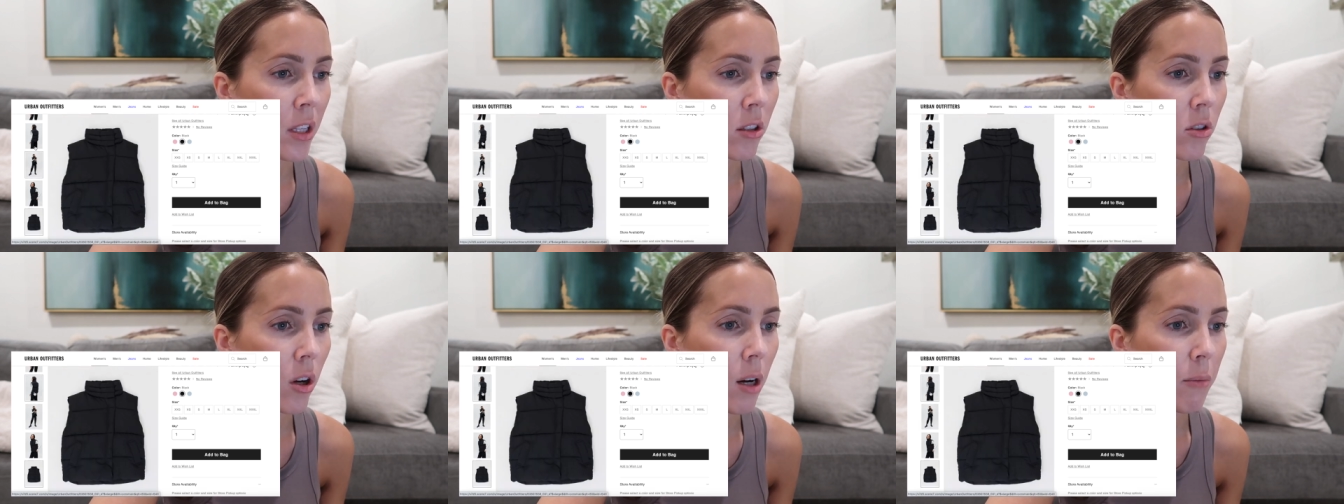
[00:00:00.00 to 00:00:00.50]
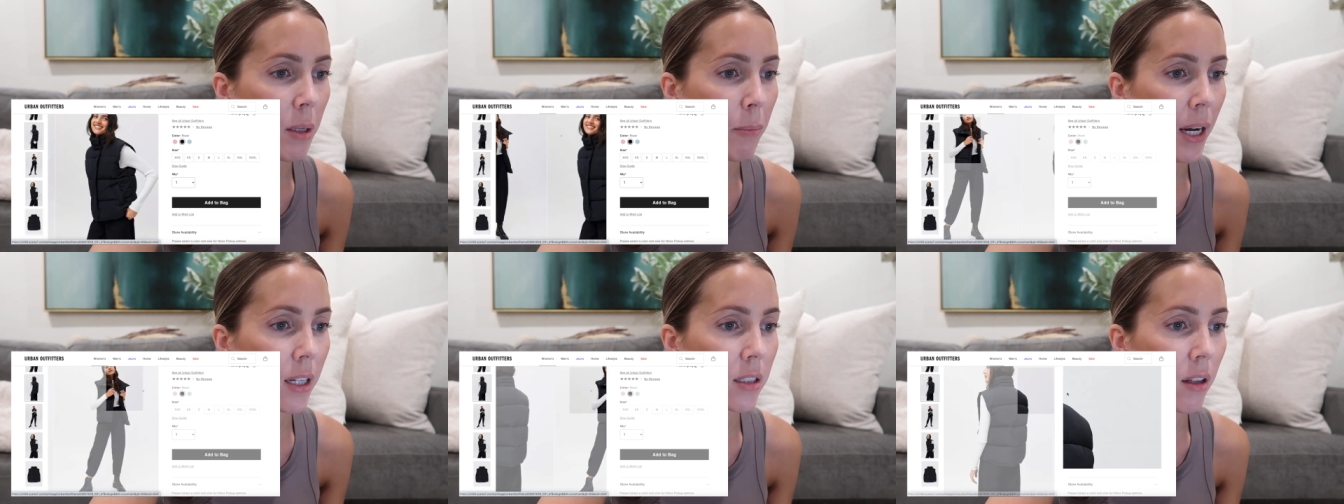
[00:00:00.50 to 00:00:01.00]
So I'm gonna
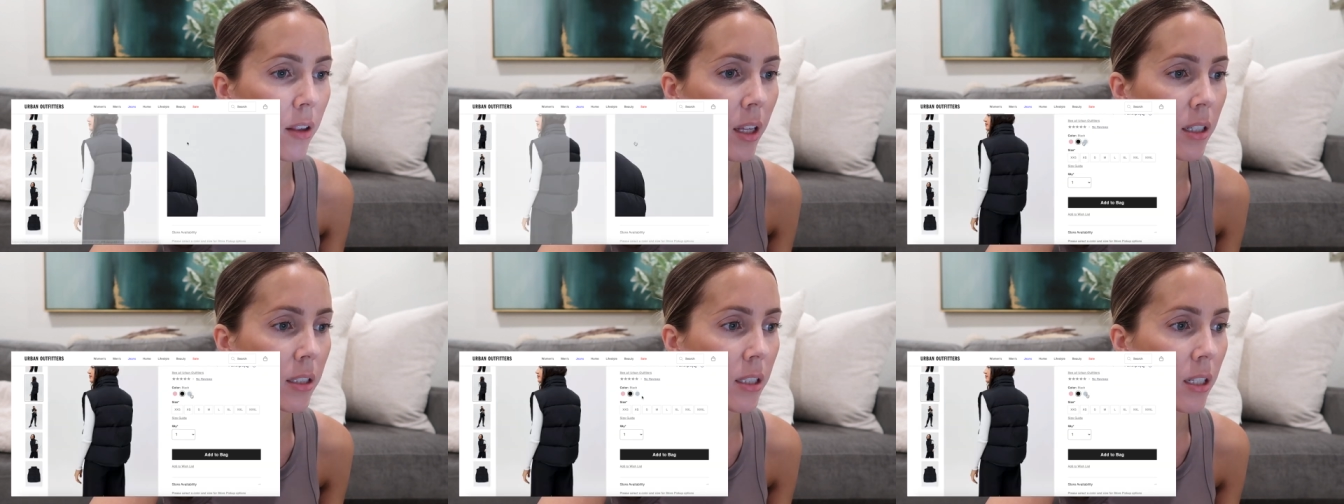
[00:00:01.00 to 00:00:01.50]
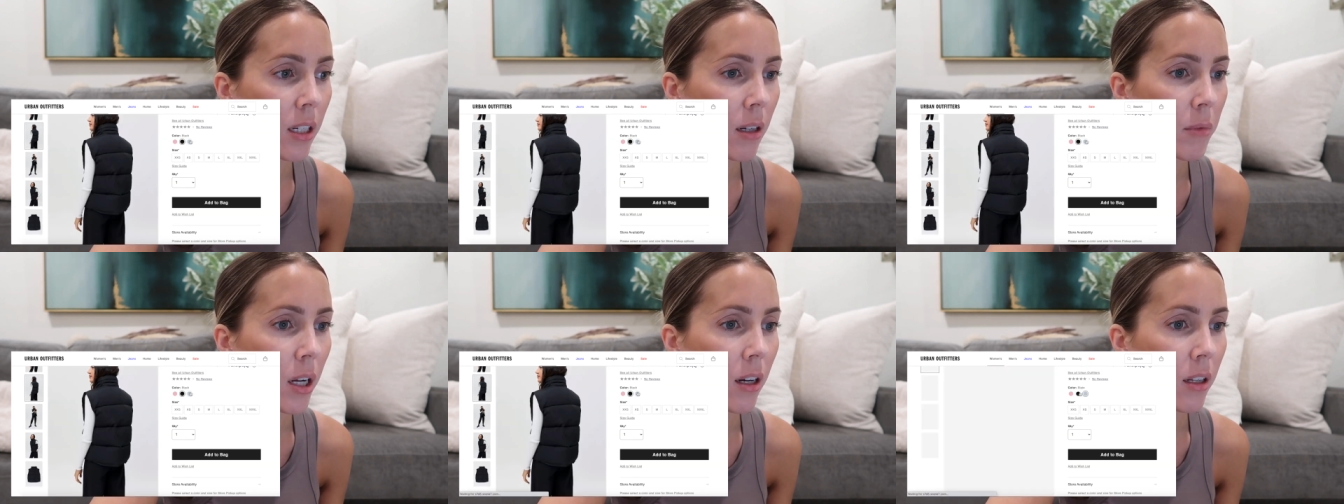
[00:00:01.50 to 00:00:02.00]
pass on this and
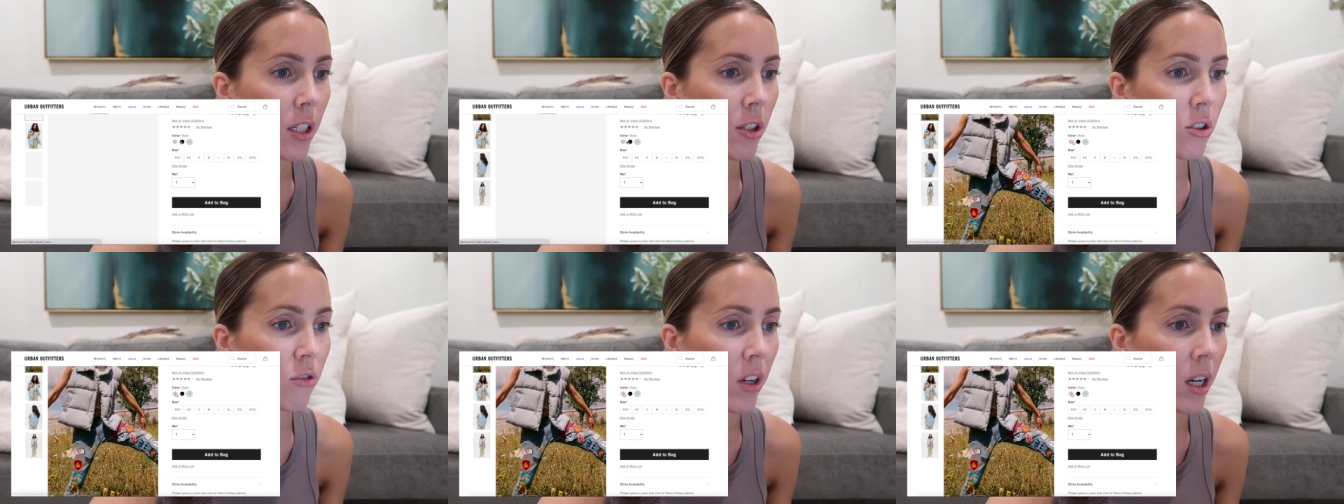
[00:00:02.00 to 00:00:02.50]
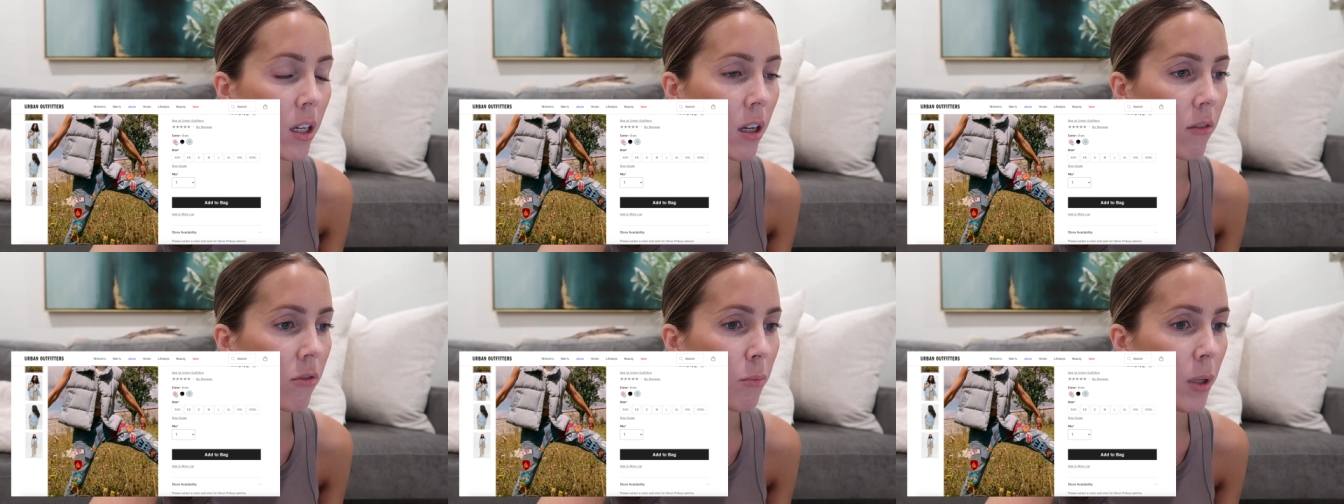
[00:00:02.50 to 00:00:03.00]
I'm not a huge fan
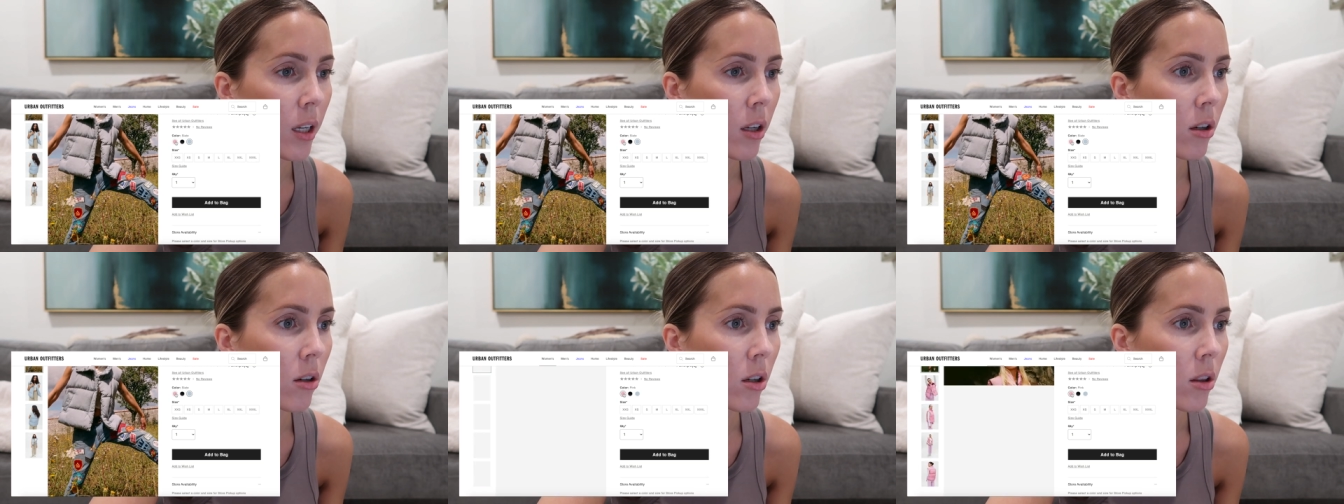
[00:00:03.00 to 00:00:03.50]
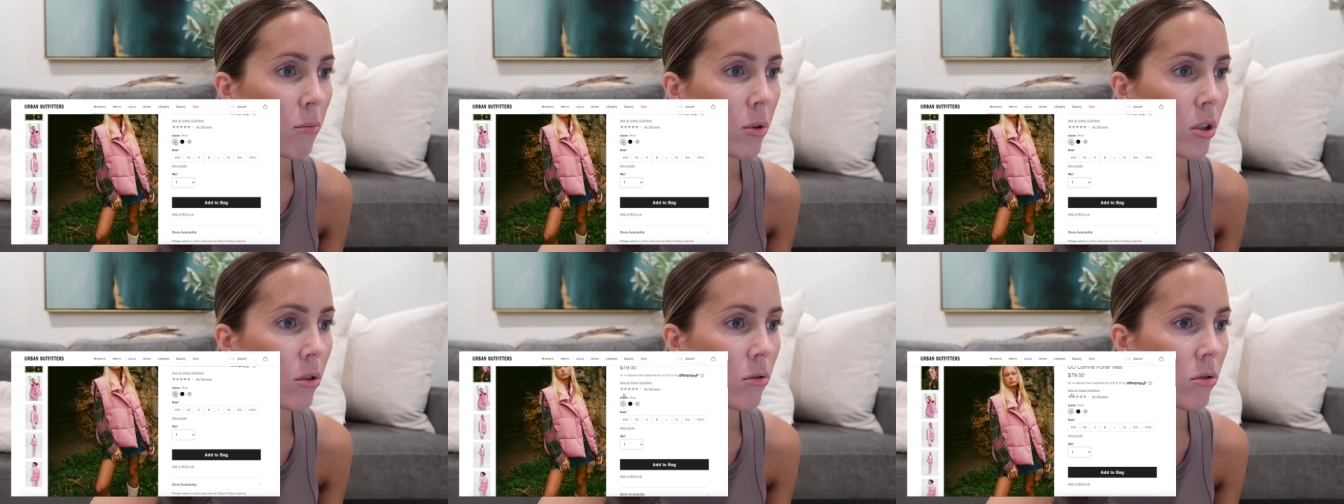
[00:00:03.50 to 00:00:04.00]
of pink or the
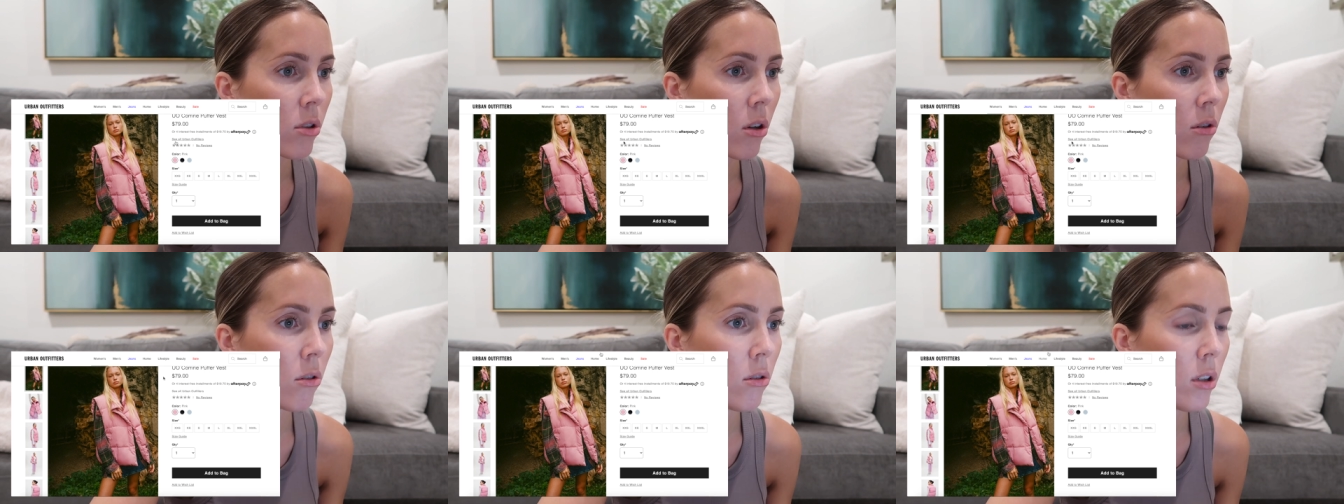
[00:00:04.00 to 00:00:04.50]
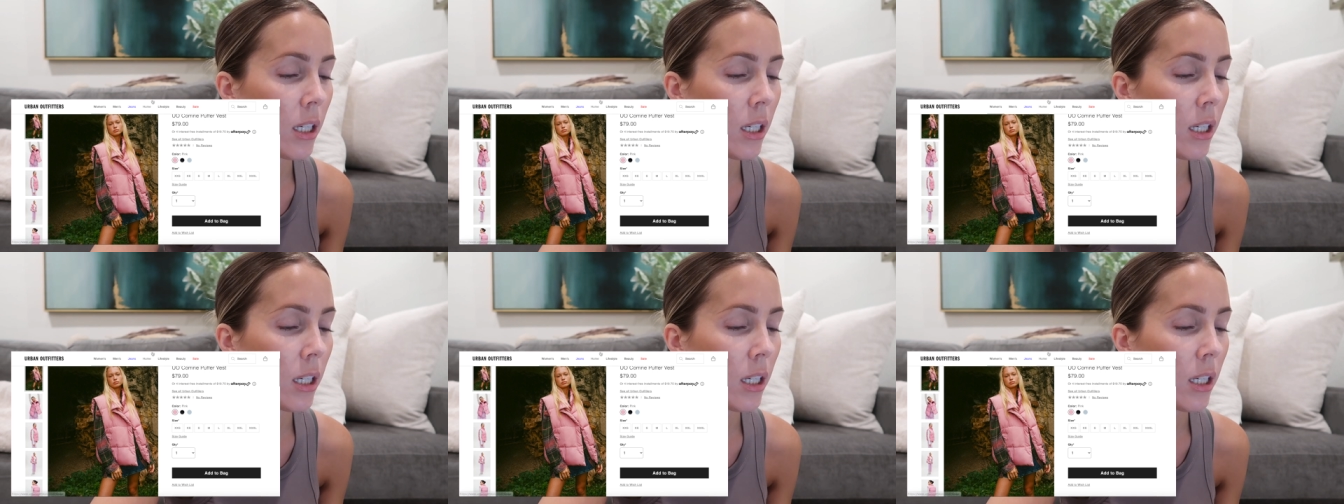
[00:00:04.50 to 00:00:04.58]
blue, so